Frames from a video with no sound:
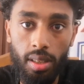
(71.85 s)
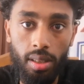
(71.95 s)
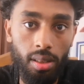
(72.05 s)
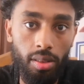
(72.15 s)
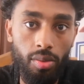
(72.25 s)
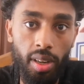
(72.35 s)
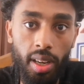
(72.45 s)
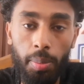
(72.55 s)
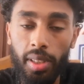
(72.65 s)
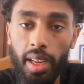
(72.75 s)
CRUD
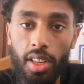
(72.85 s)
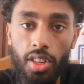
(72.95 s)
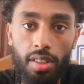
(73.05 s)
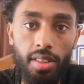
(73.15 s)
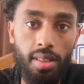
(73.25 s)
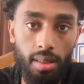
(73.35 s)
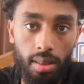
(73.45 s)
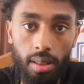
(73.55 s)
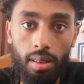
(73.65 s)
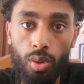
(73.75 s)
applications,
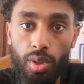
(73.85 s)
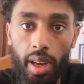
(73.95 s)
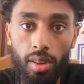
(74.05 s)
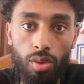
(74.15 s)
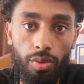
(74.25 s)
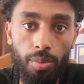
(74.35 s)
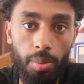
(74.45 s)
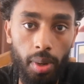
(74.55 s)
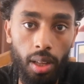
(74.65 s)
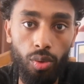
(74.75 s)
those kinds of
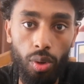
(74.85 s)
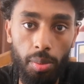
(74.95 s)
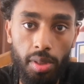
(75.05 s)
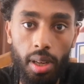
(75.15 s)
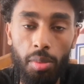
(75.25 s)
platforms.